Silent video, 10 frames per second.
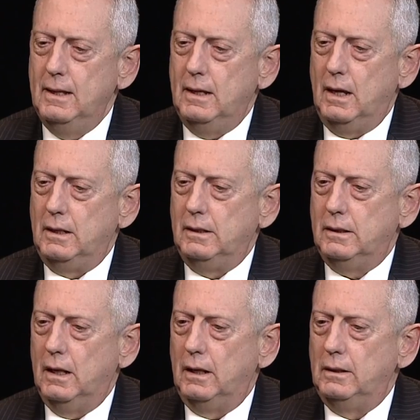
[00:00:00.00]
and he
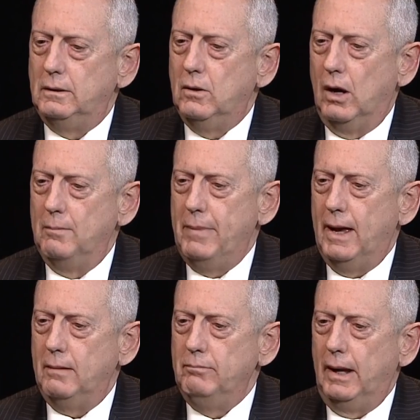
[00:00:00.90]
said,
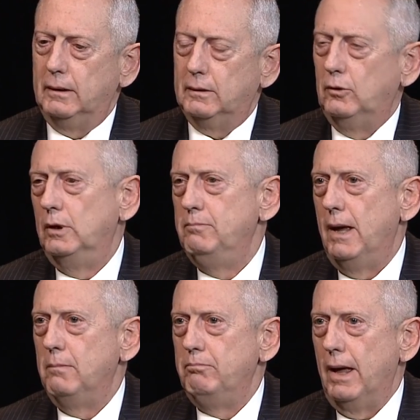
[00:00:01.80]
combat makes good
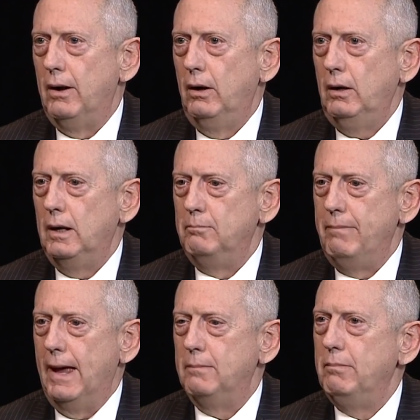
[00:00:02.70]
men better and
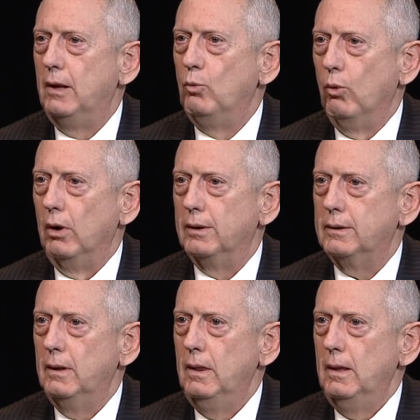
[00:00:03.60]
bad men worse.
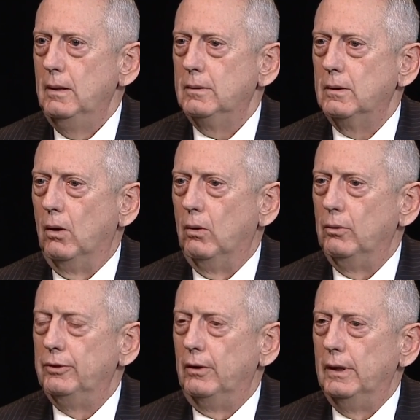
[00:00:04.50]
So
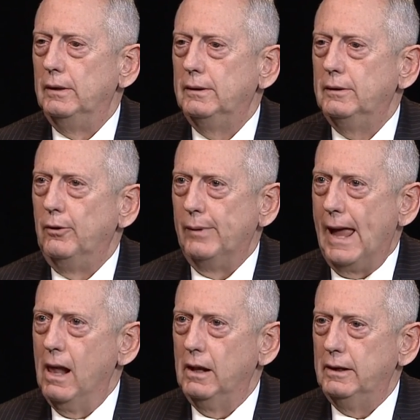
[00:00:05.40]
there is the
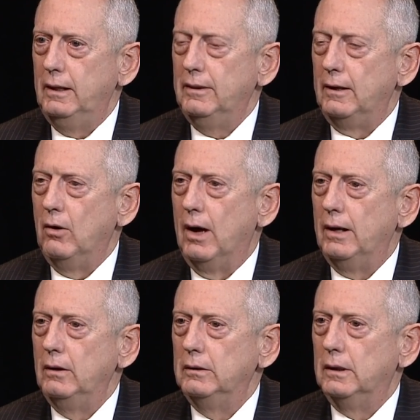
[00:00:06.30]
reality that not
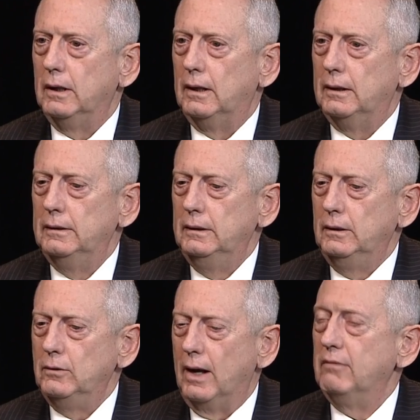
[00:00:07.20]

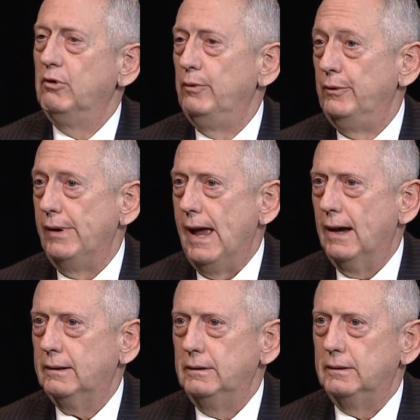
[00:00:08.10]
everyone
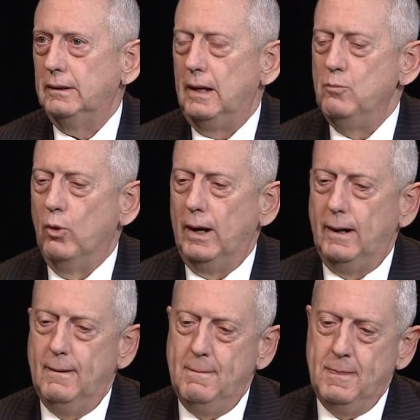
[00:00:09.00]
reacts the same way.
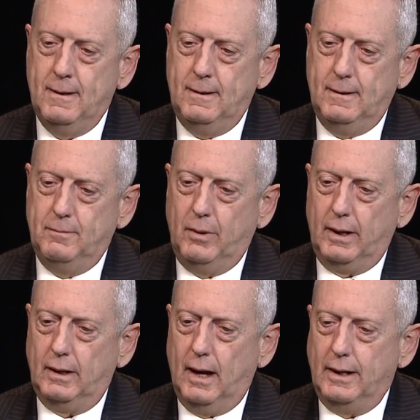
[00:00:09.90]

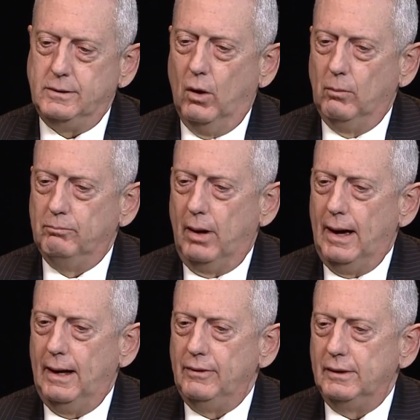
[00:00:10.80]
But I don't
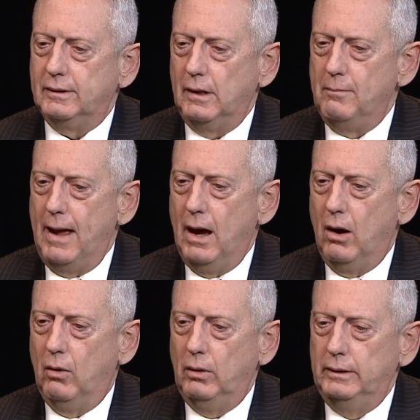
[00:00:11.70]
buy that
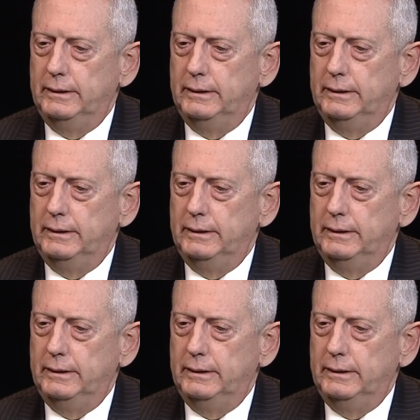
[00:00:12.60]
somehow